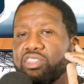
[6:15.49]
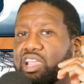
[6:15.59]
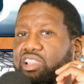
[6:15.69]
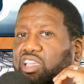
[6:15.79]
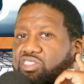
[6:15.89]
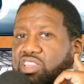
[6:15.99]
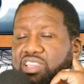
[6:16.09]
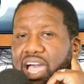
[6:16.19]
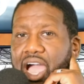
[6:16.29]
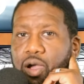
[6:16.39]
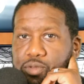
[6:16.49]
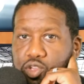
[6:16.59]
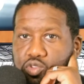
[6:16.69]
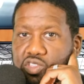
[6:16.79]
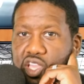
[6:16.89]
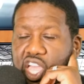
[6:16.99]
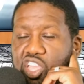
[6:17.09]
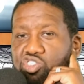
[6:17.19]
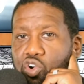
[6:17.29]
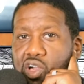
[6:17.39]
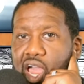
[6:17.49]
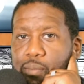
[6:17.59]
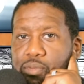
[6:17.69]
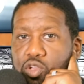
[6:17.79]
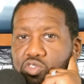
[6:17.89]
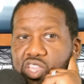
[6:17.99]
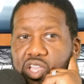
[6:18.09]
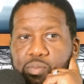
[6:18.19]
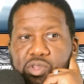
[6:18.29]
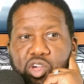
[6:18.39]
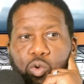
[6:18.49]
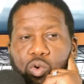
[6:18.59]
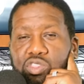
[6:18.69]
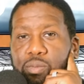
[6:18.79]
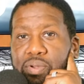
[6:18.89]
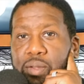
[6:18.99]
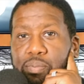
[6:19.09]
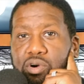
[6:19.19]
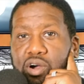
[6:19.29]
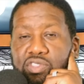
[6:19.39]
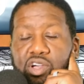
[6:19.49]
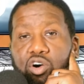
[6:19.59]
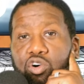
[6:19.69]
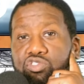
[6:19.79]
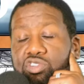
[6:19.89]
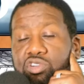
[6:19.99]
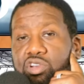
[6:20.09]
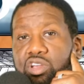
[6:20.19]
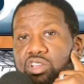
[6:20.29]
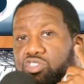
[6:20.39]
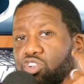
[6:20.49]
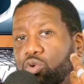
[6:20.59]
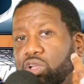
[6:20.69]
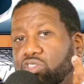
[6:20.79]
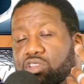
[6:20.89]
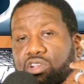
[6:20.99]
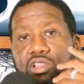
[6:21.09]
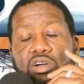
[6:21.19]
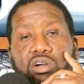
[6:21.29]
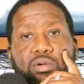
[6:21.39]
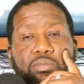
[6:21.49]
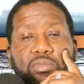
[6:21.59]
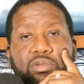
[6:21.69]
They're listening to our music, enjoying our music, but don't want the people of the culture to go into the club.